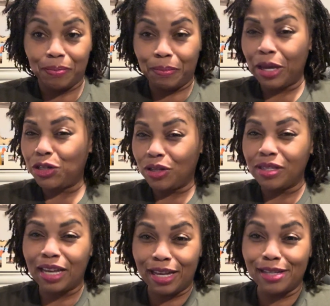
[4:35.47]
patience
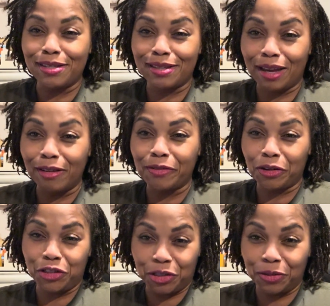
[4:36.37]
is a
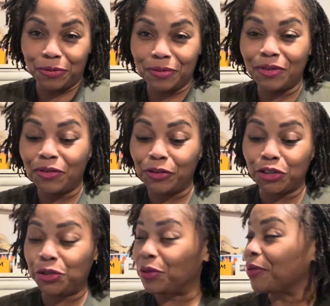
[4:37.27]
virtue for
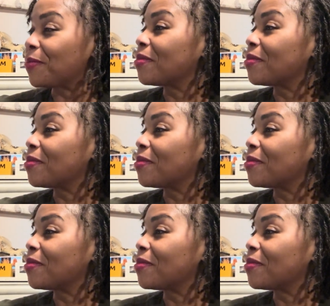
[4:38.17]
sure.